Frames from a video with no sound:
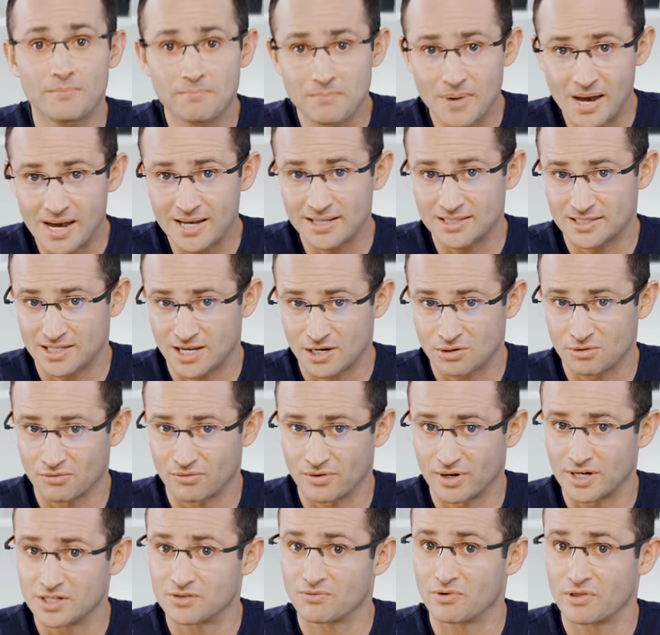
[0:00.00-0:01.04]
The main
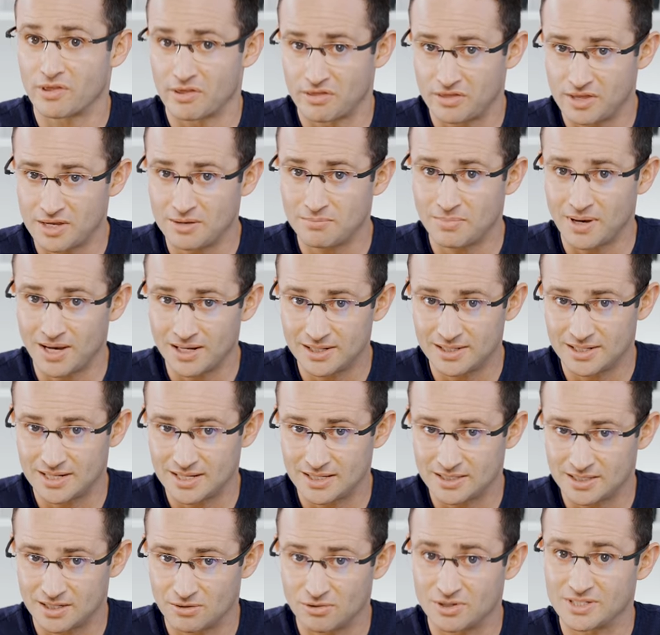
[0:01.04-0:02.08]
sacrifice for the ThinkPad
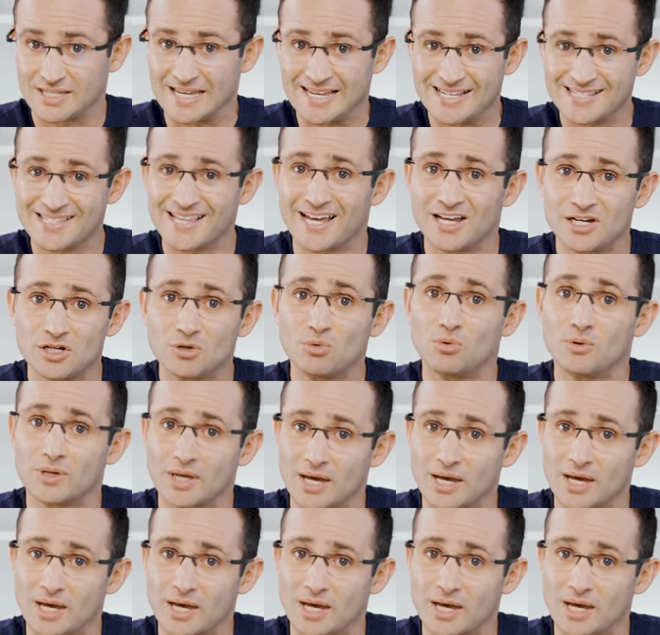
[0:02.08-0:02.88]
T series is that you will